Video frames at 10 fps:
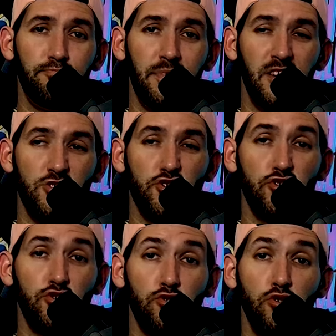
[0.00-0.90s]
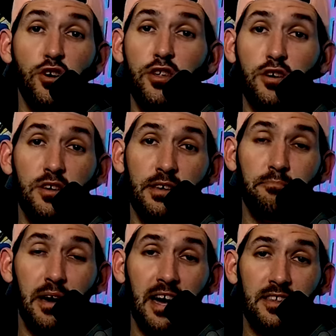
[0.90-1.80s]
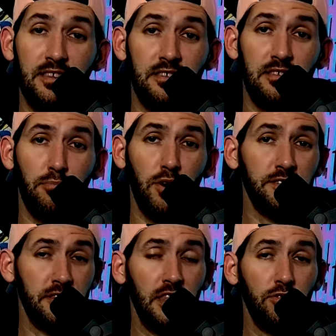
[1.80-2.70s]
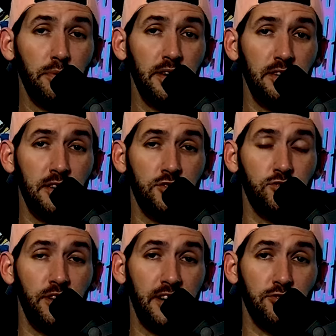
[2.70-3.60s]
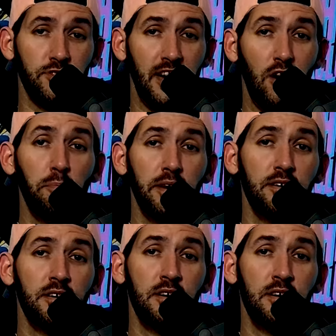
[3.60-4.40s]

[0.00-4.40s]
it should impact the price a little bit. It should actually help it.